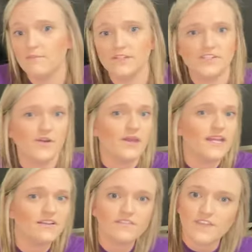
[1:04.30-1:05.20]
There's no
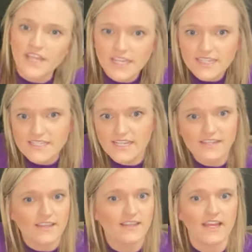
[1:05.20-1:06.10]
hidden fees,
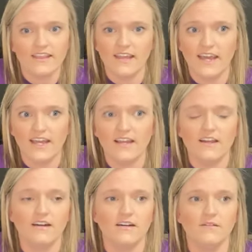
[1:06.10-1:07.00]
anything like that.
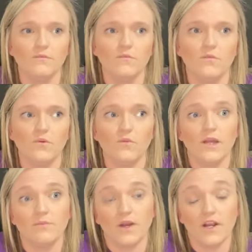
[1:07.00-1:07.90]
Um,
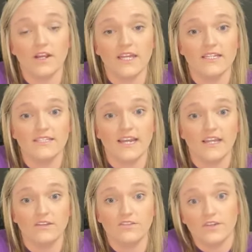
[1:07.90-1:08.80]
one perk is
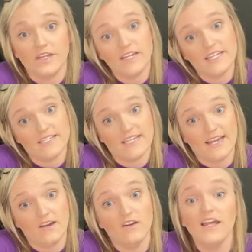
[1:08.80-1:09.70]
that you do get a
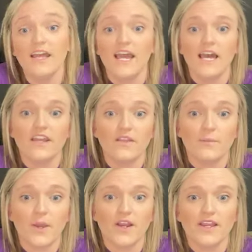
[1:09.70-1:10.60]
discount. Another
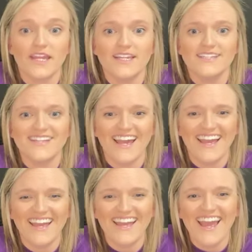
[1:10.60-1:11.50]
perk is,
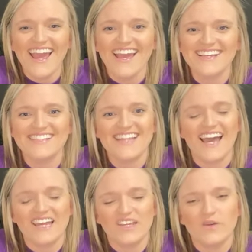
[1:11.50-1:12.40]
hey, is
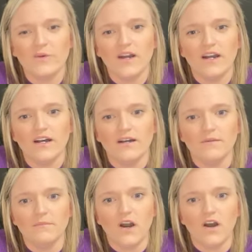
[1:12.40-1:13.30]
that you
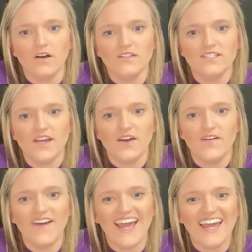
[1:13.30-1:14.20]
um, also,
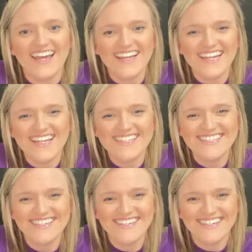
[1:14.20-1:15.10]
hey,
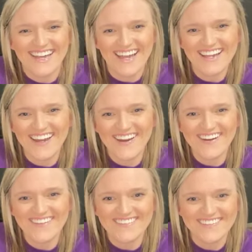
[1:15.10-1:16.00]
Elisa, hey, girl.